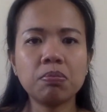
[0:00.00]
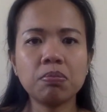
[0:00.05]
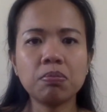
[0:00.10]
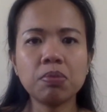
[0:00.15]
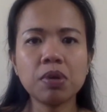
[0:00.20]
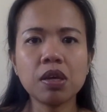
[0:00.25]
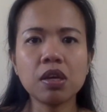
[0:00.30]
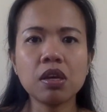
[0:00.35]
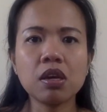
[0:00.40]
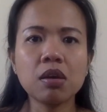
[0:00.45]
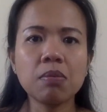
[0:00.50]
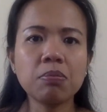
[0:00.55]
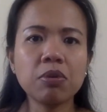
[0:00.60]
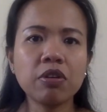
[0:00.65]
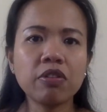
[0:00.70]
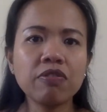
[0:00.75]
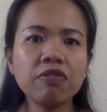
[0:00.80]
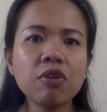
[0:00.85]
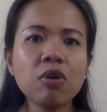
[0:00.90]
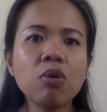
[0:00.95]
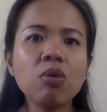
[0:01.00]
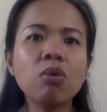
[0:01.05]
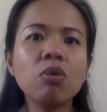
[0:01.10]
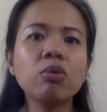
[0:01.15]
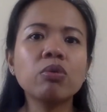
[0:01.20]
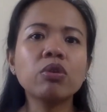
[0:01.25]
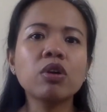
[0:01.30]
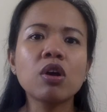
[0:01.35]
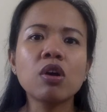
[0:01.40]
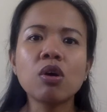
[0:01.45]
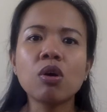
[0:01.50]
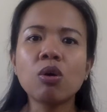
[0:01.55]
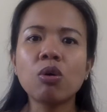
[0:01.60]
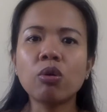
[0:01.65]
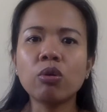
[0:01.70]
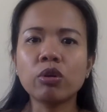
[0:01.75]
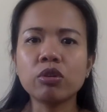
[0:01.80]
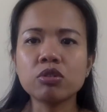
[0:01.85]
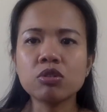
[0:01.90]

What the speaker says: picking up your phone or